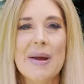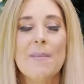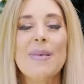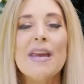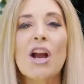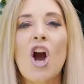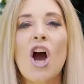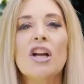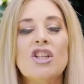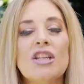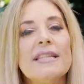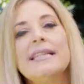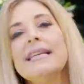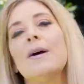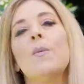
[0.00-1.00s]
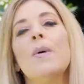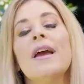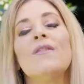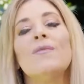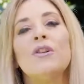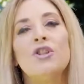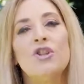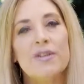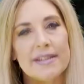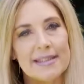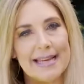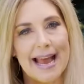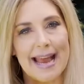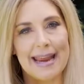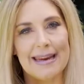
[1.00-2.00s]
Be consciously aware of what you
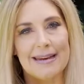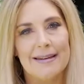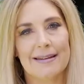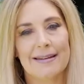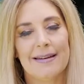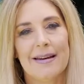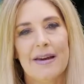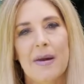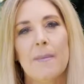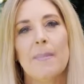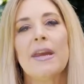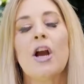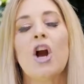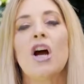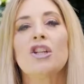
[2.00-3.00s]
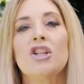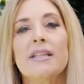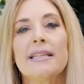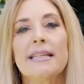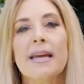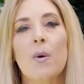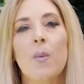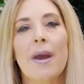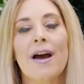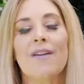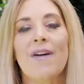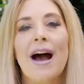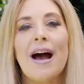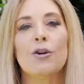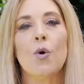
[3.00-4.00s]
say. Be consciously aware of
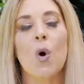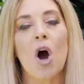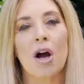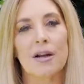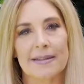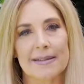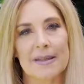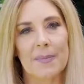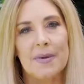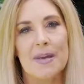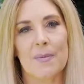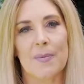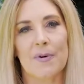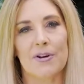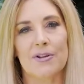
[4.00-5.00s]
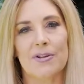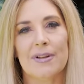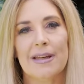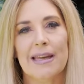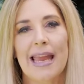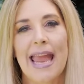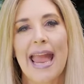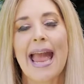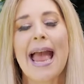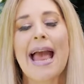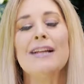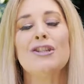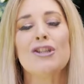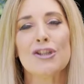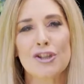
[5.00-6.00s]
how you answer people.
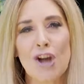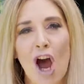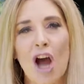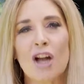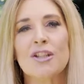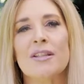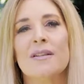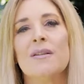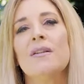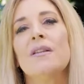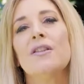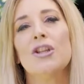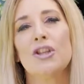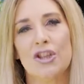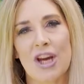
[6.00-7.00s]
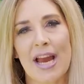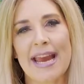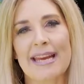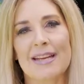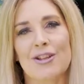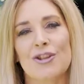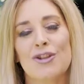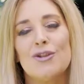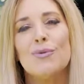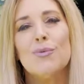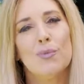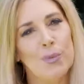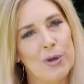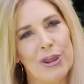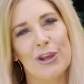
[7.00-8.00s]
And start the change
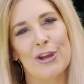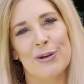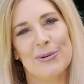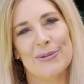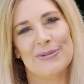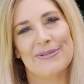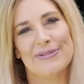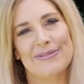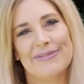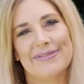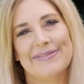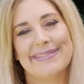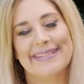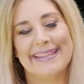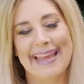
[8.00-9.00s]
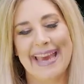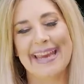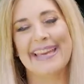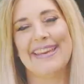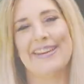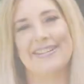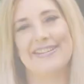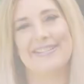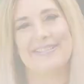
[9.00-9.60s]
with you. Thank you.